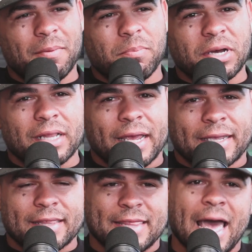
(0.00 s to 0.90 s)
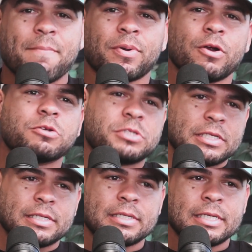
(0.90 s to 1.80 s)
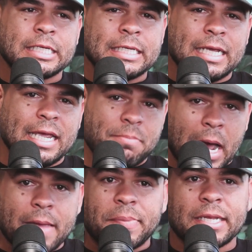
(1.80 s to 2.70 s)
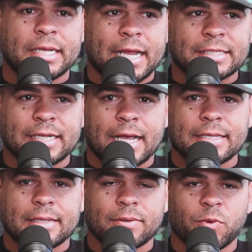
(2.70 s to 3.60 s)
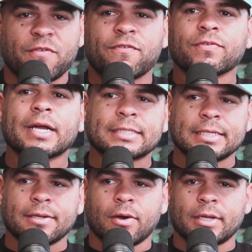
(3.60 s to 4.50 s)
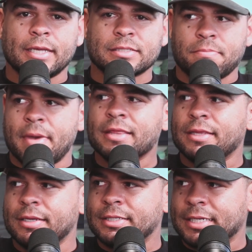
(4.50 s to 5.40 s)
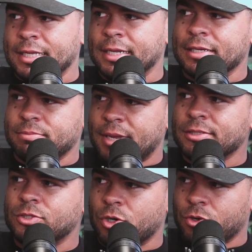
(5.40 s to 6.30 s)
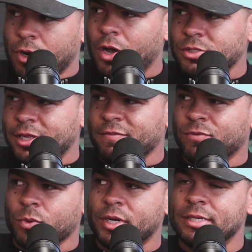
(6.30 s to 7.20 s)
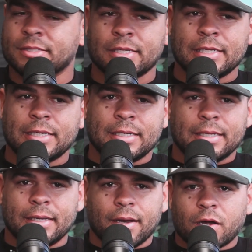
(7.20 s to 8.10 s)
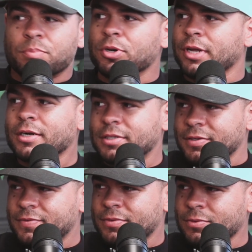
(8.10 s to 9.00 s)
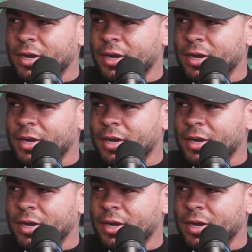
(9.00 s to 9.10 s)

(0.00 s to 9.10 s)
But like that person, in my opinion, has not reflected on his method to getting his message across. Therefore, he's unproductive, right?